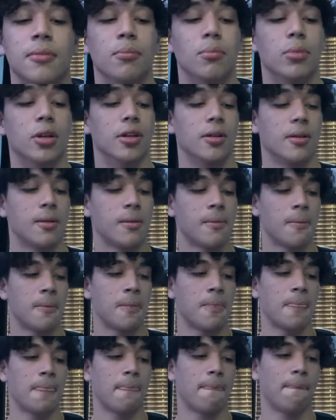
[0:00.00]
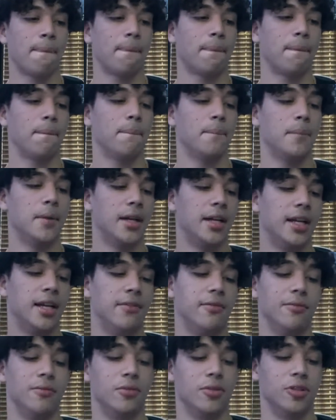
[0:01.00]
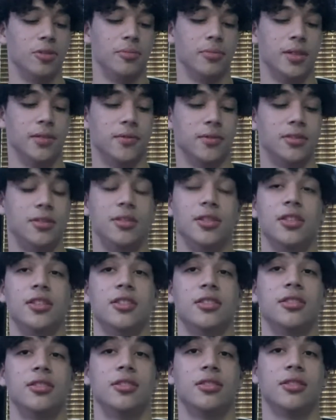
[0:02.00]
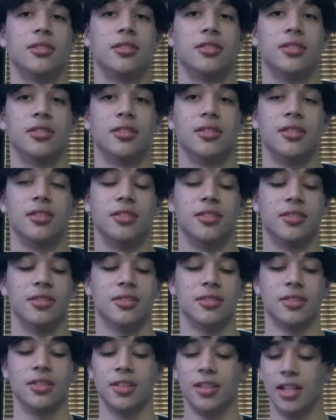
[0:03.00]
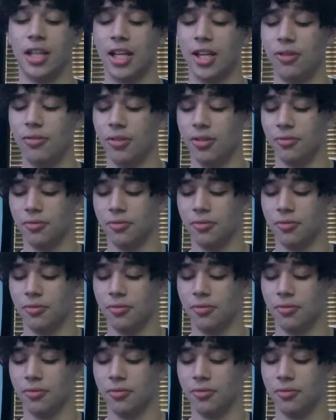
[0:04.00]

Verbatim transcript: But I haven't worn them ever since because I don't want to